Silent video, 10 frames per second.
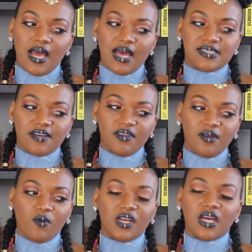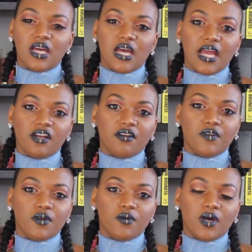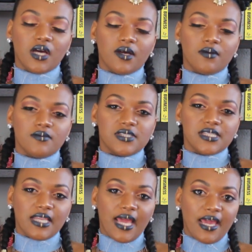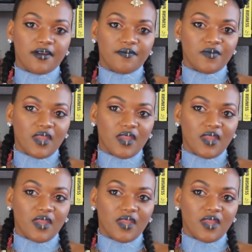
I definitely want to interview um, Zendaya.